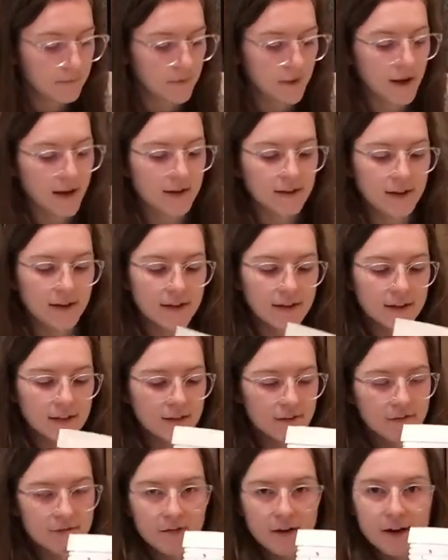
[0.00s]
I like
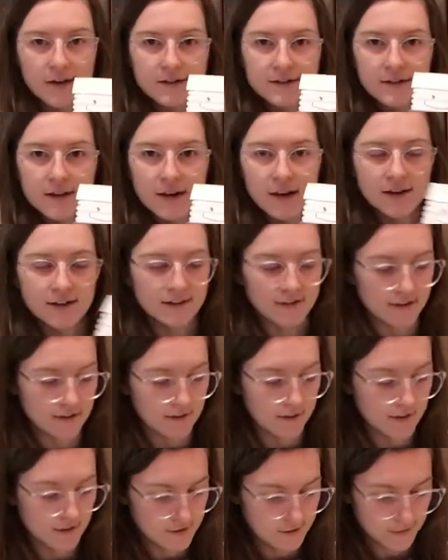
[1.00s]
the face that I did
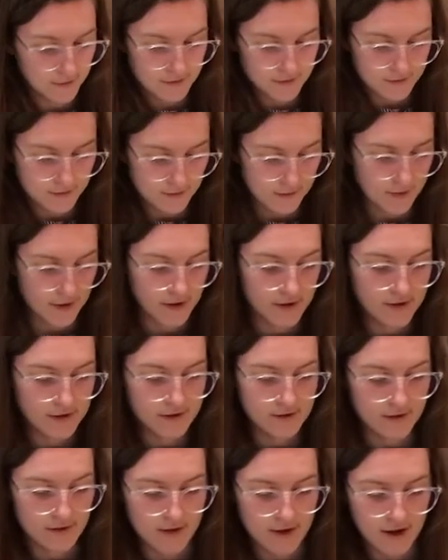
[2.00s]
on this one, so I'm gonna
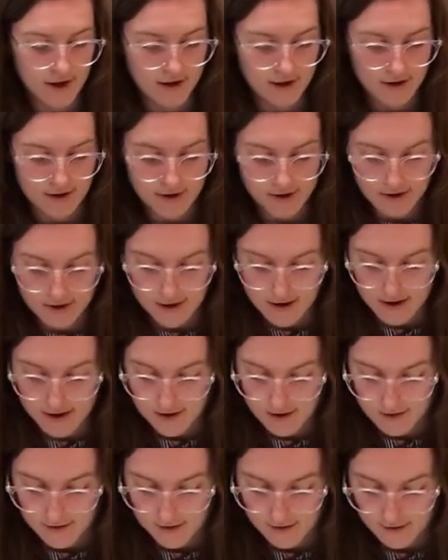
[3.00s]
do that
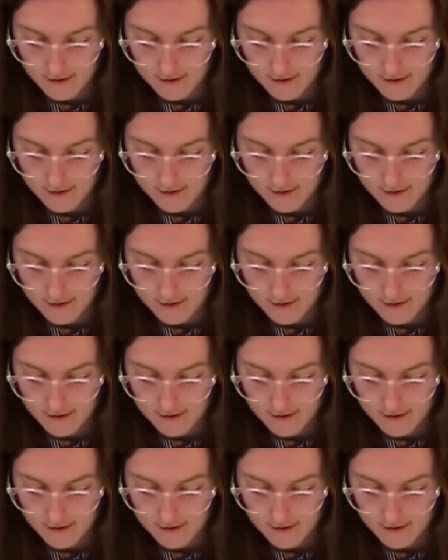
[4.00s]
again.